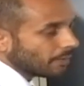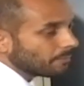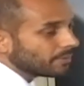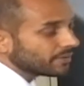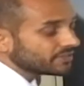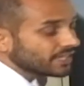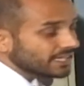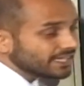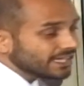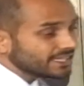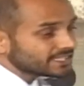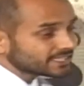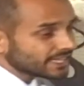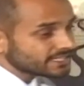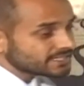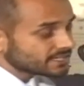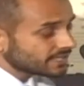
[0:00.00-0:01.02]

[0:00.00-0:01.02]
But then he says